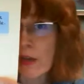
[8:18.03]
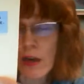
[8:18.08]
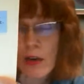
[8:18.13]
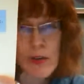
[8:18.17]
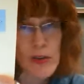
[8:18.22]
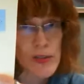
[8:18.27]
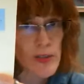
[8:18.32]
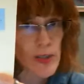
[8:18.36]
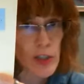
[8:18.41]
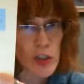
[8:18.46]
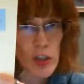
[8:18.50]
are
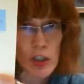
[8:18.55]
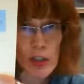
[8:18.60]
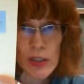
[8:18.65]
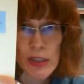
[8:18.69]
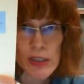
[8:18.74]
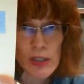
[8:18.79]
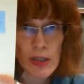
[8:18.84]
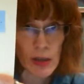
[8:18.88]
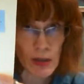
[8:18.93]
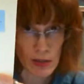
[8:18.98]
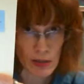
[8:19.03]
essentially
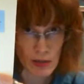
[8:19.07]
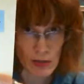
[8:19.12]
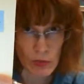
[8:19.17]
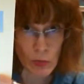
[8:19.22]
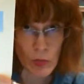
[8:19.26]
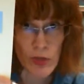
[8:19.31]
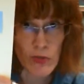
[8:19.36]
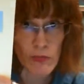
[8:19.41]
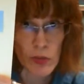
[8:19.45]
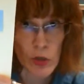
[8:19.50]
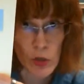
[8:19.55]
done.
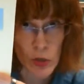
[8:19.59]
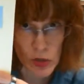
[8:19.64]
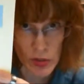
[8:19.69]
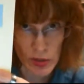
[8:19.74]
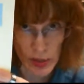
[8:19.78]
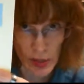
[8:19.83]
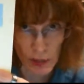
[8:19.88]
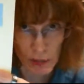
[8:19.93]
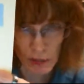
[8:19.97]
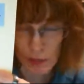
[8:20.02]
We've used them.